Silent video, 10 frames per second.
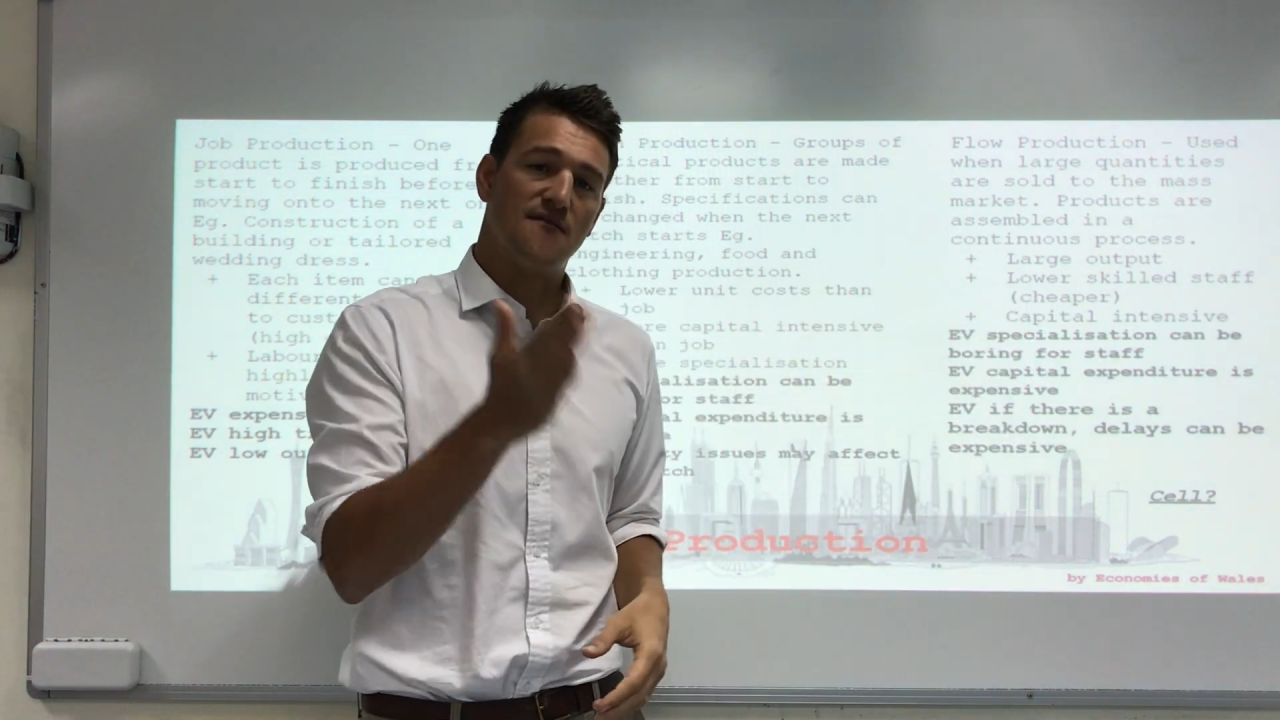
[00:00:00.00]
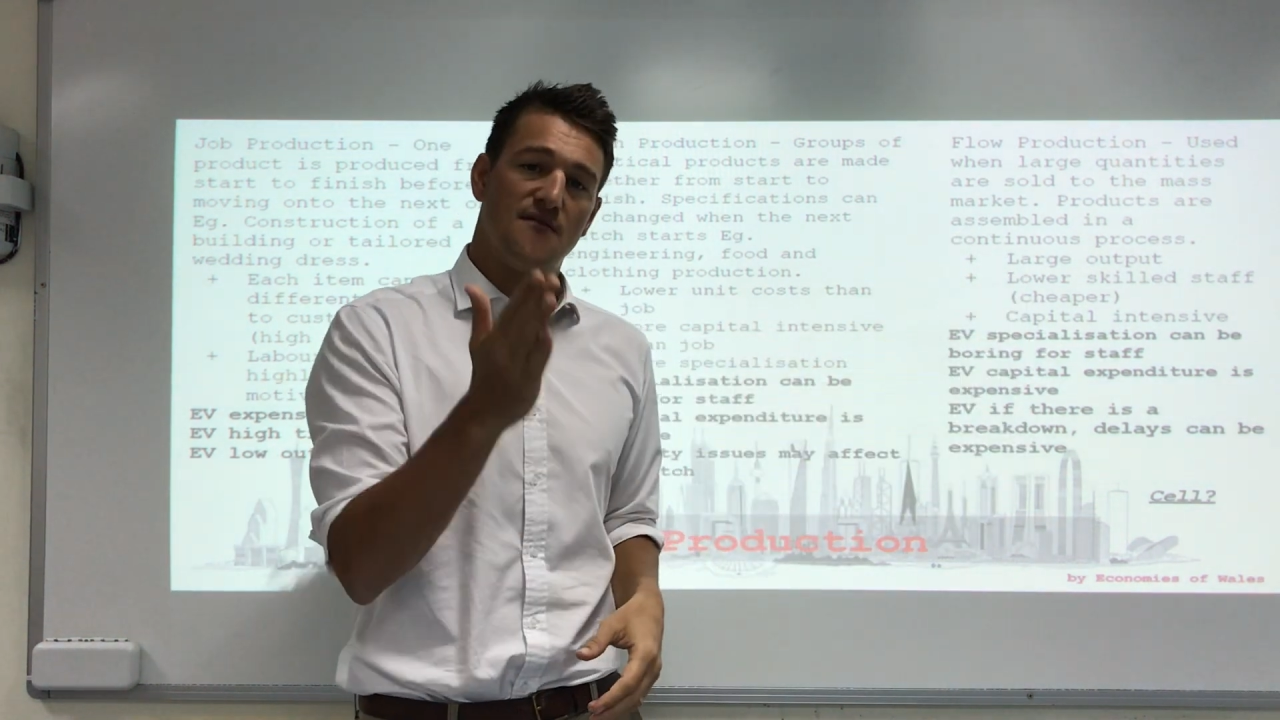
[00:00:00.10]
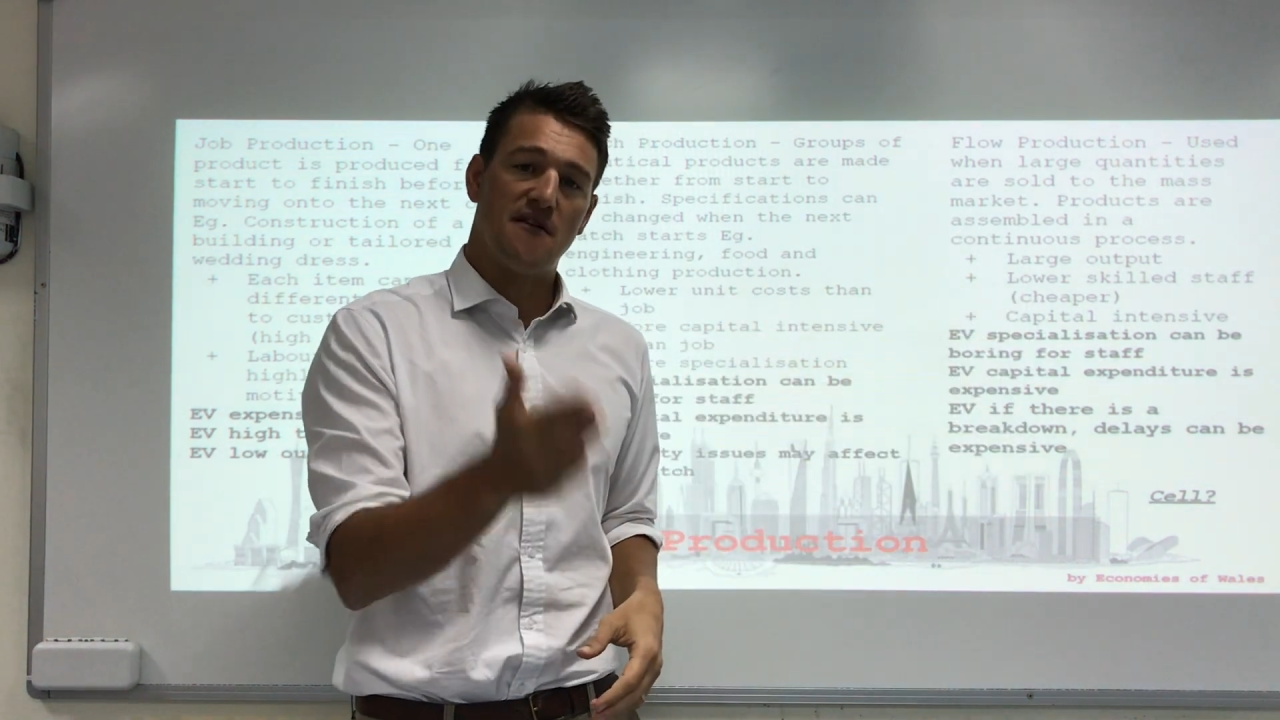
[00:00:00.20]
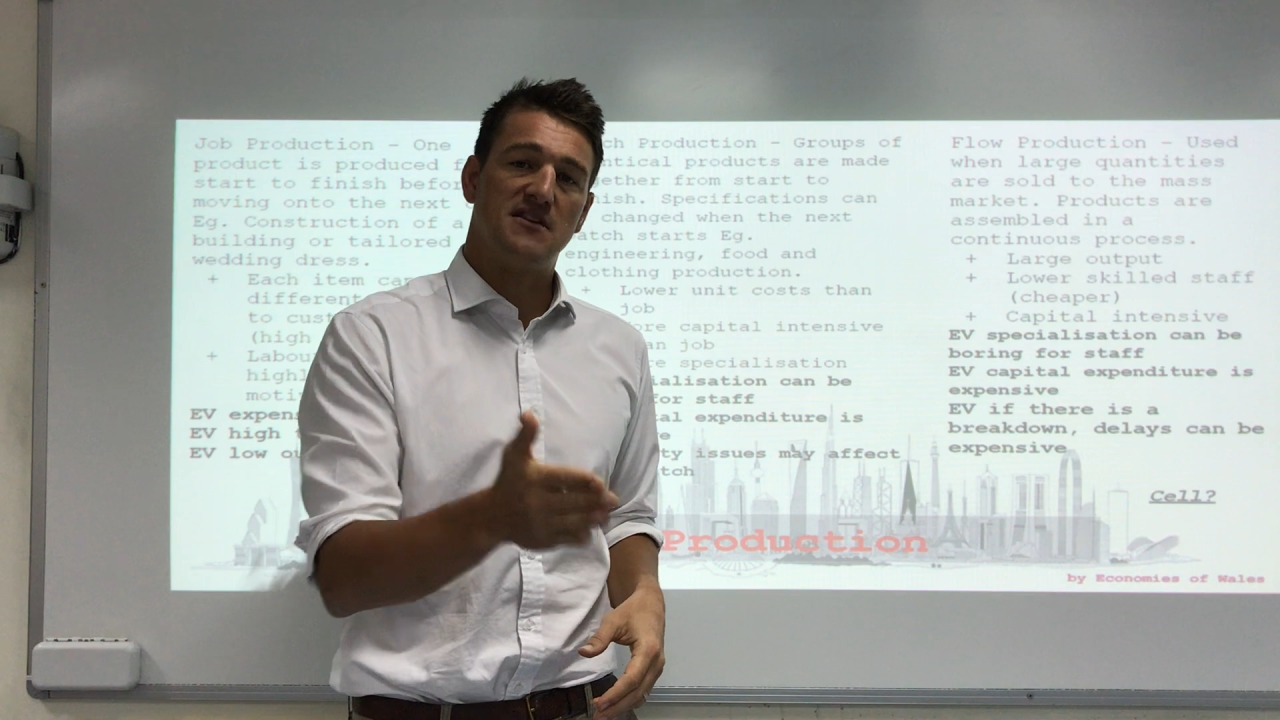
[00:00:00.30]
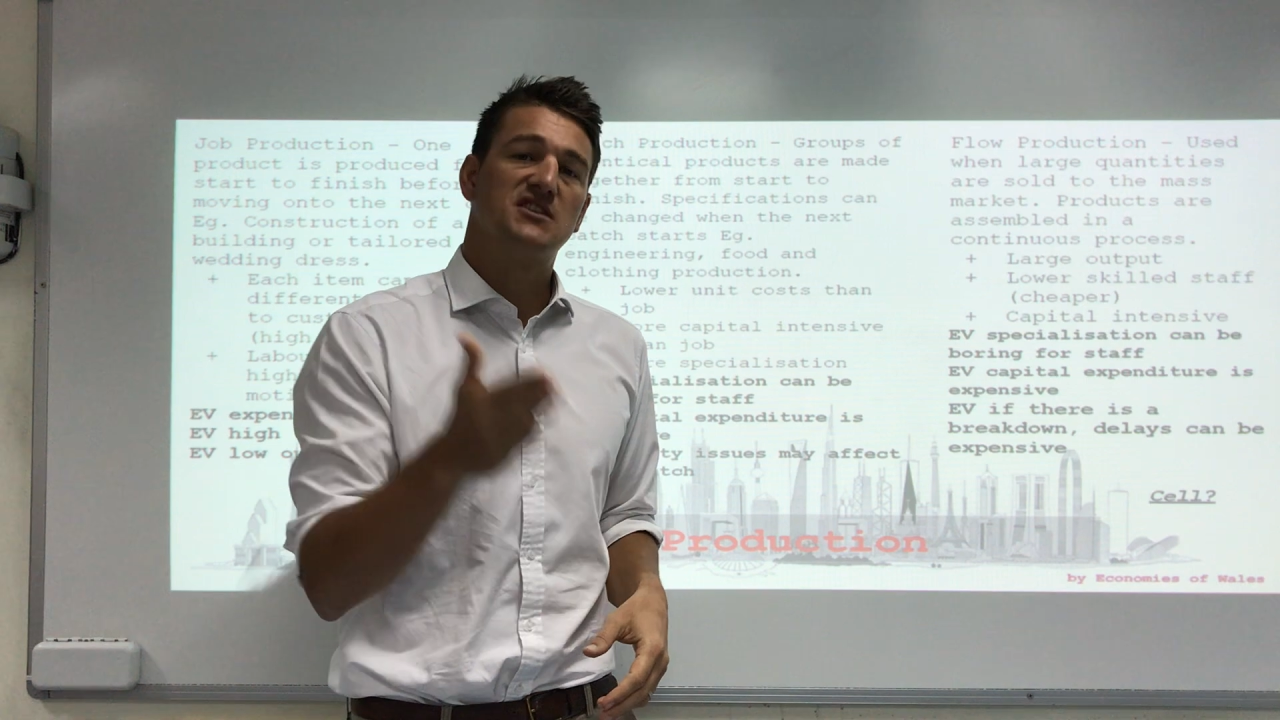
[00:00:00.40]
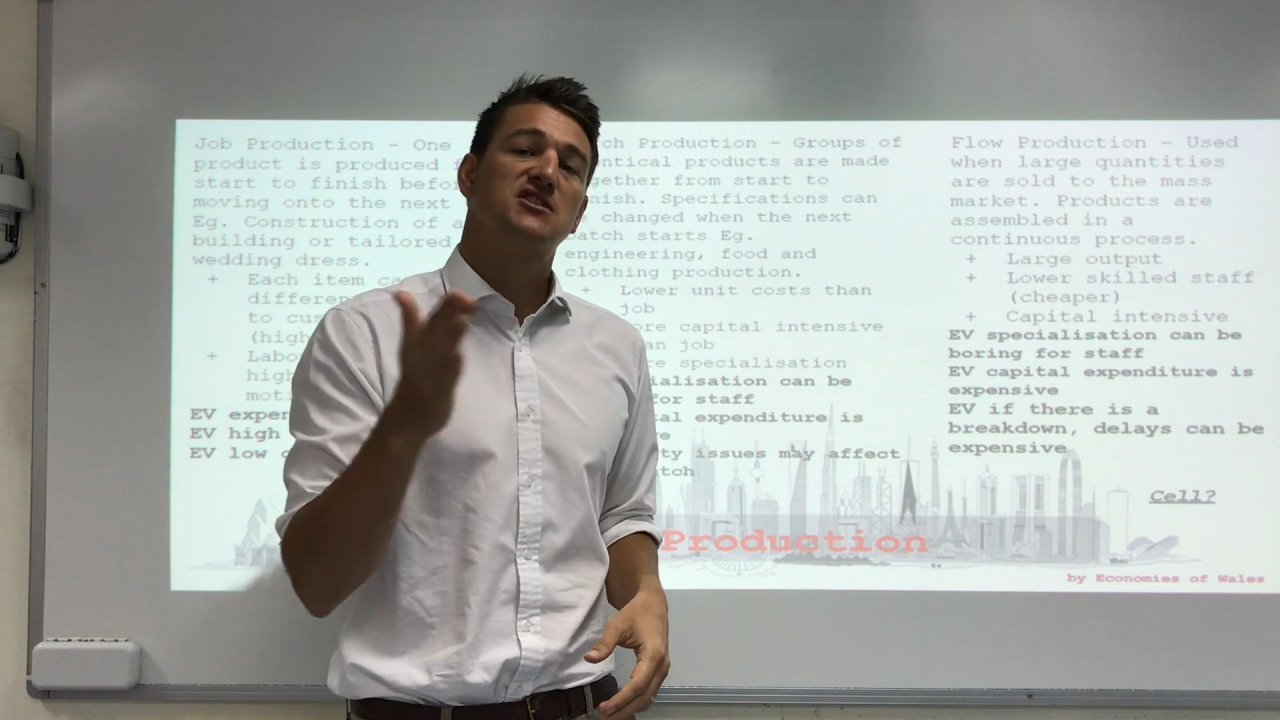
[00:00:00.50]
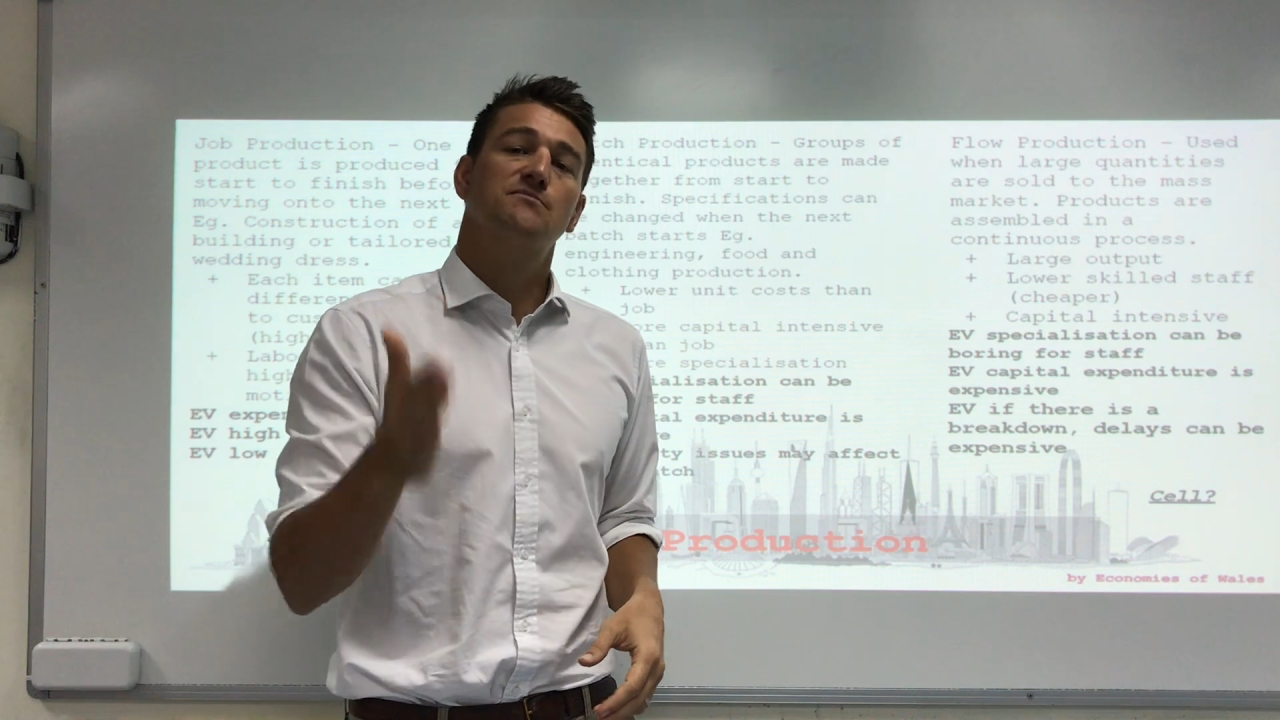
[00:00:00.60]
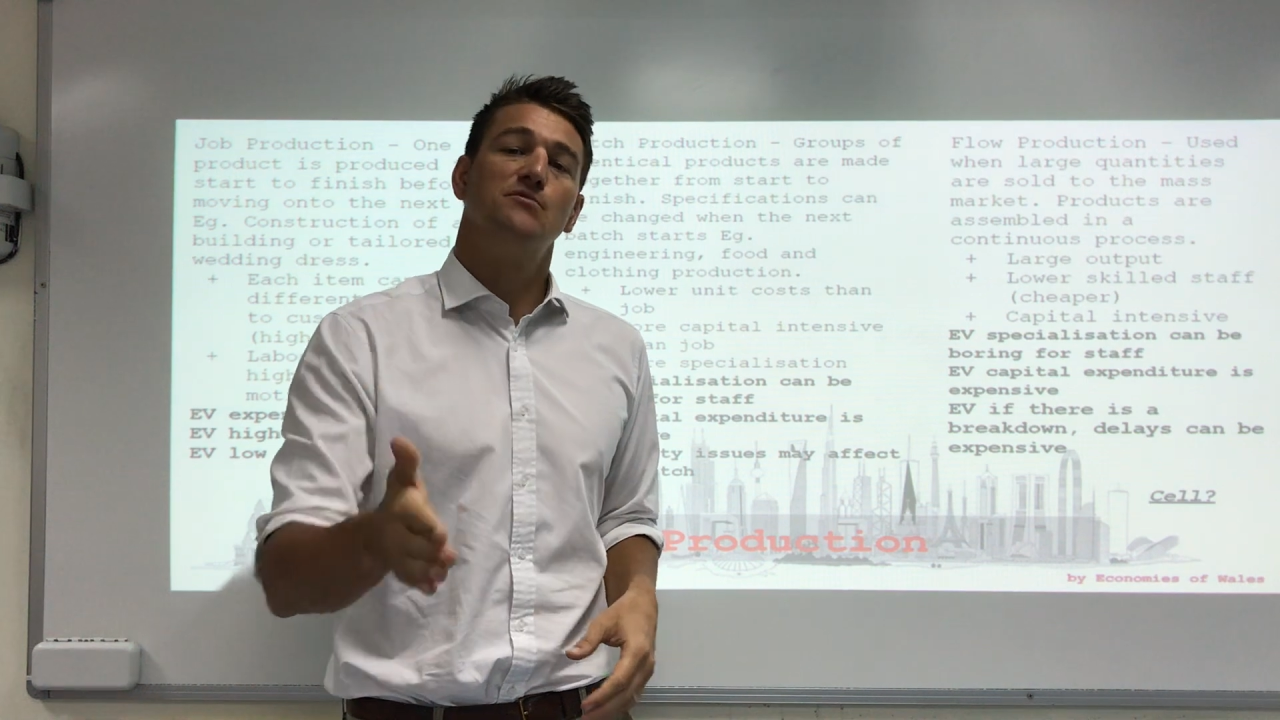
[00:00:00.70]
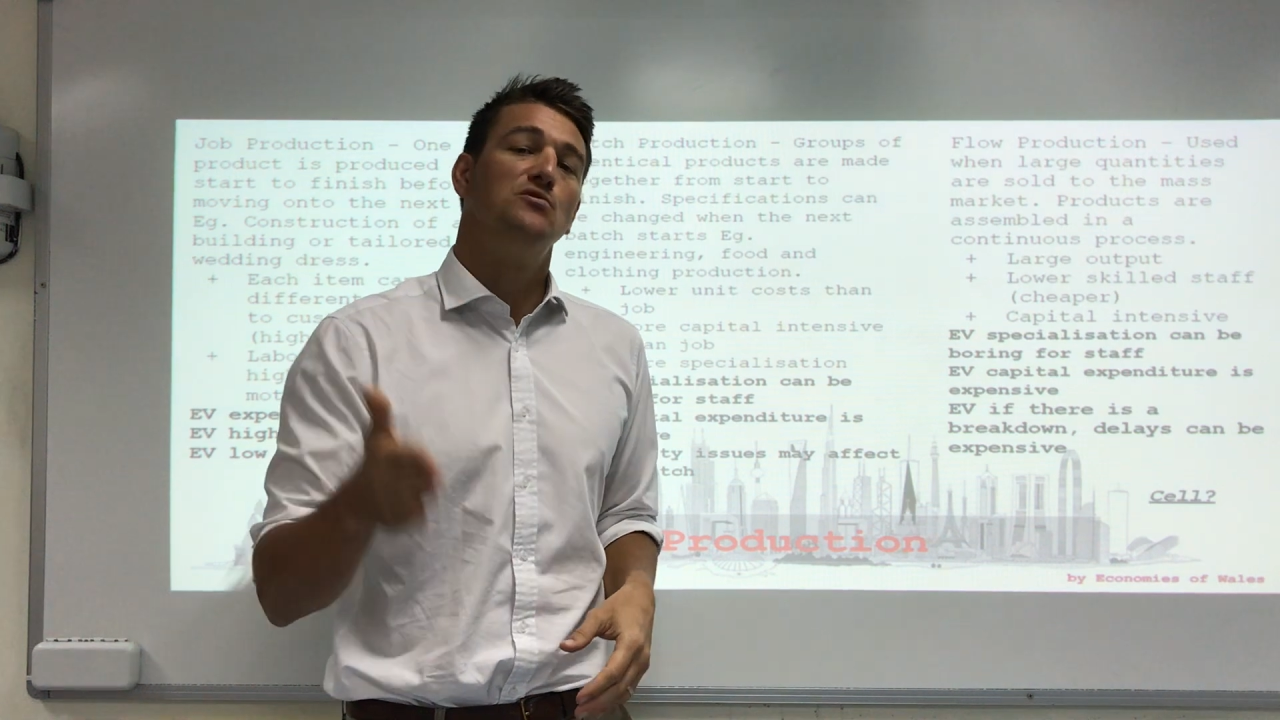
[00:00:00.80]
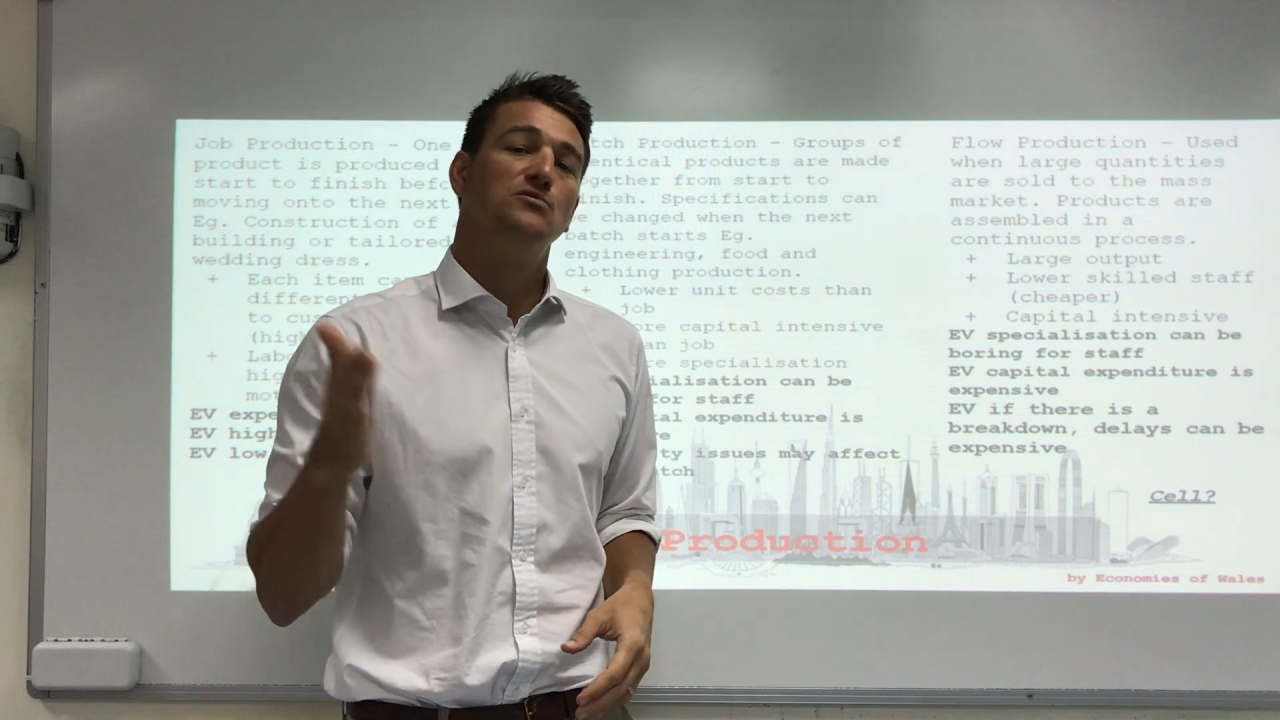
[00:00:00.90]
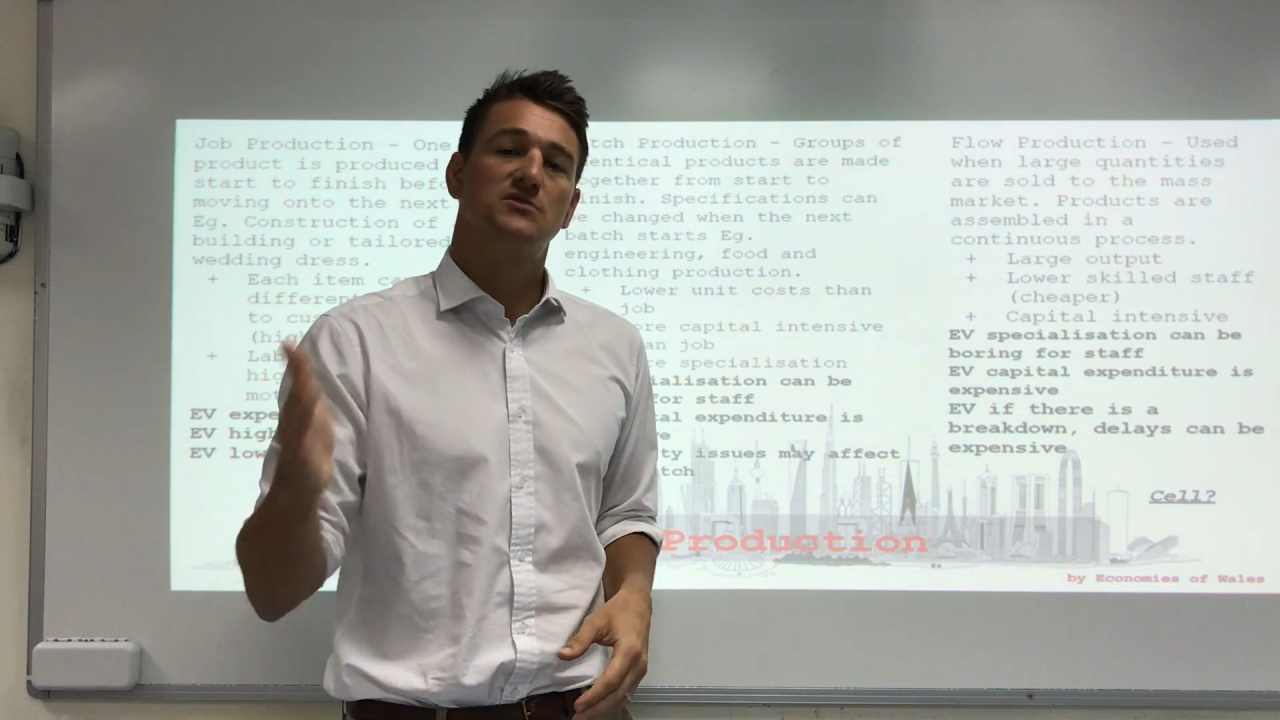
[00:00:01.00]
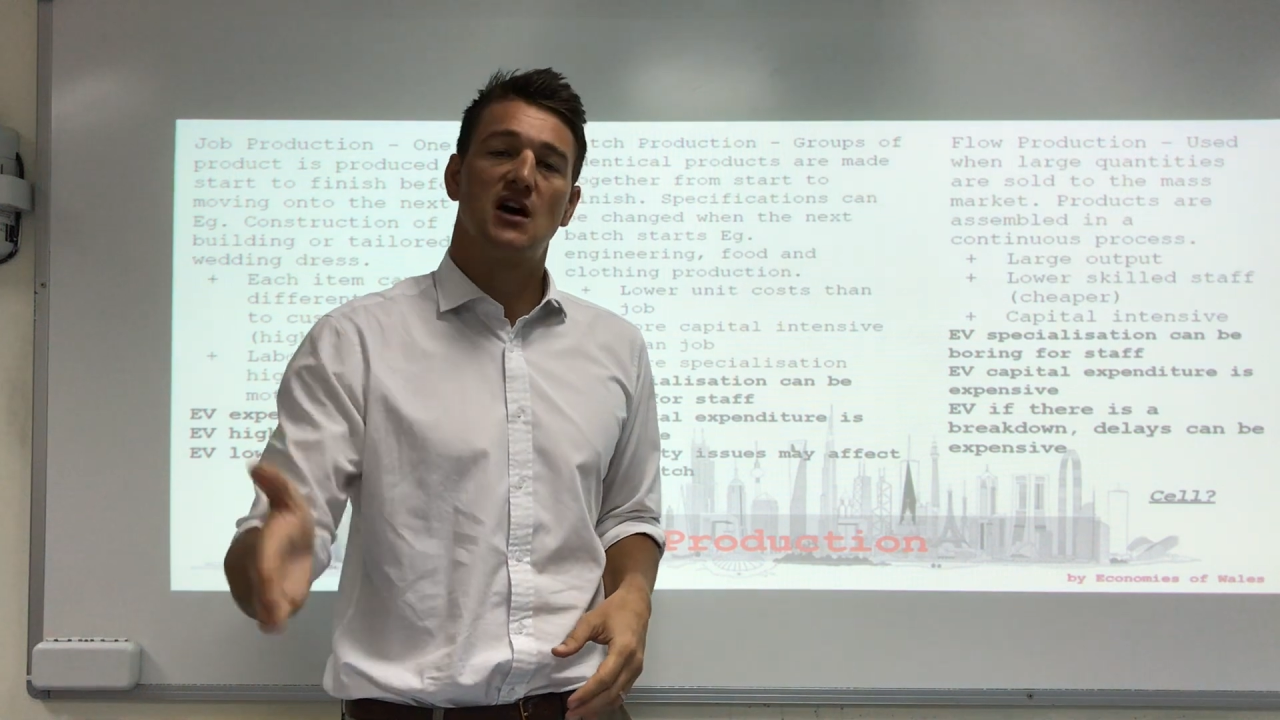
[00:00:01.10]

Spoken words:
very small